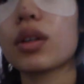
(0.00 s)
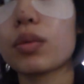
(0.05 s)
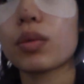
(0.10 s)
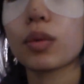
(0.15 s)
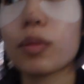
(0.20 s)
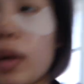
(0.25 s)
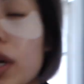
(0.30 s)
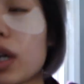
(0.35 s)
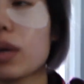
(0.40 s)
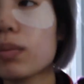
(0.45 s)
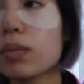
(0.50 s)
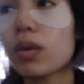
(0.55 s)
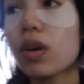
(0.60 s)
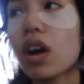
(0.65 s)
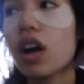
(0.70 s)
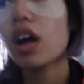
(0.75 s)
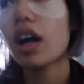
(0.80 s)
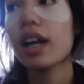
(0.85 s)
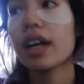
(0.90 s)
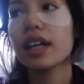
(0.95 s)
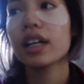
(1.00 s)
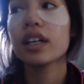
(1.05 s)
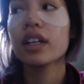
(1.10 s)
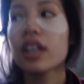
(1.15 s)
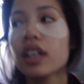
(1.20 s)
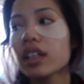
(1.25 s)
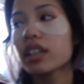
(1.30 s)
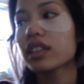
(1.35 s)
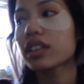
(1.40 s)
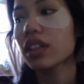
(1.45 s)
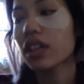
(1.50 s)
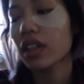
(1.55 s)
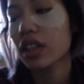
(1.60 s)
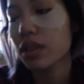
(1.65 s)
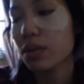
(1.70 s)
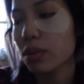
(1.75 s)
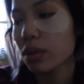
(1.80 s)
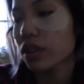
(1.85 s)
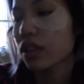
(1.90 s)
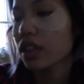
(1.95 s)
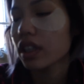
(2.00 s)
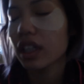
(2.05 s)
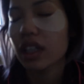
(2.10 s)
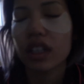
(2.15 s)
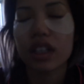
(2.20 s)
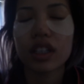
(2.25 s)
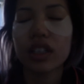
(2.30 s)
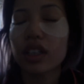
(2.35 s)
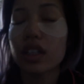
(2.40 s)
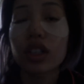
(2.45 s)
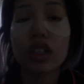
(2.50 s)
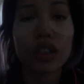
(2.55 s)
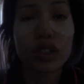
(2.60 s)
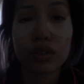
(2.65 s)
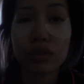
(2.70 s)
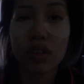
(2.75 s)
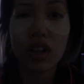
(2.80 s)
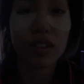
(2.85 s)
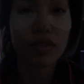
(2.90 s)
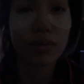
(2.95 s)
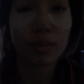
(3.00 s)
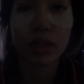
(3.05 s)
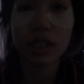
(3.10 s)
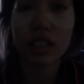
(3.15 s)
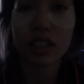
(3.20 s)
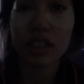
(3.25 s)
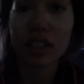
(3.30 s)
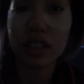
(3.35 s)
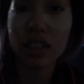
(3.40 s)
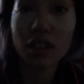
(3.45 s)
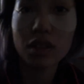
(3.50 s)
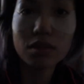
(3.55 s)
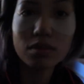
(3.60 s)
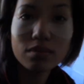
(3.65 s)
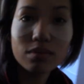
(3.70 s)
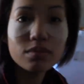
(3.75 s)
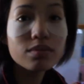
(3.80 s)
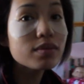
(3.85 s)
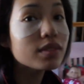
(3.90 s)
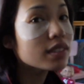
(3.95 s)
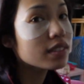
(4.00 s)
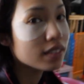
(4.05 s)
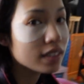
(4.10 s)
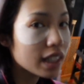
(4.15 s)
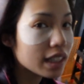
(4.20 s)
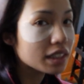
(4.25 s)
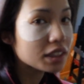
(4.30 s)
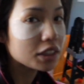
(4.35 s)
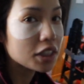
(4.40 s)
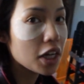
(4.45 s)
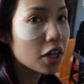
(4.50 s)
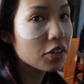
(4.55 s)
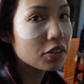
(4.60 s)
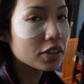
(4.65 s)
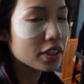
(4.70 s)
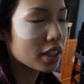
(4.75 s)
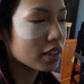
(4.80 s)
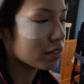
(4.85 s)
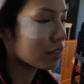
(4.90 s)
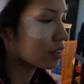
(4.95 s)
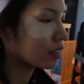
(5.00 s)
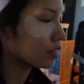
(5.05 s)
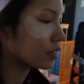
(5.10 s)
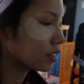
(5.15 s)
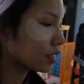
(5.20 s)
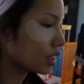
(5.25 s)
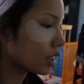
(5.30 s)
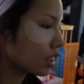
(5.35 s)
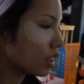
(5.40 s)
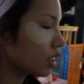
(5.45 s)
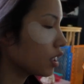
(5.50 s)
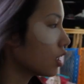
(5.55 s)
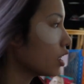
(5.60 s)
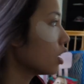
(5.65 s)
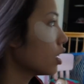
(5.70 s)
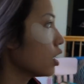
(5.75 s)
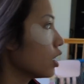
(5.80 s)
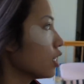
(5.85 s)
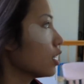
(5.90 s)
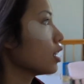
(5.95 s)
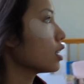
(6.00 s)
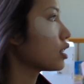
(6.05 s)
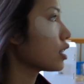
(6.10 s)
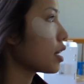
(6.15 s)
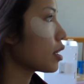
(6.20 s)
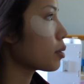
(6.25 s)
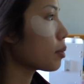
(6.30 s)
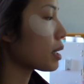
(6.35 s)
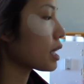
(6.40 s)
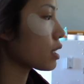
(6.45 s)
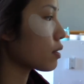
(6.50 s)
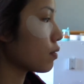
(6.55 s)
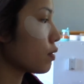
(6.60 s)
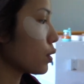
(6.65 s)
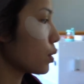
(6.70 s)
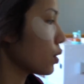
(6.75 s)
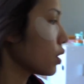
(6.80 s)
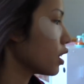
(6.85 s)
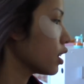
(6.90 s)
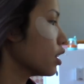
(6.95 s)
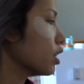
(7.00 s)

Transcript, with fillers: would make them cry. So this one, like, it looks rough, but oh, it's not rough. Let's try to make some food.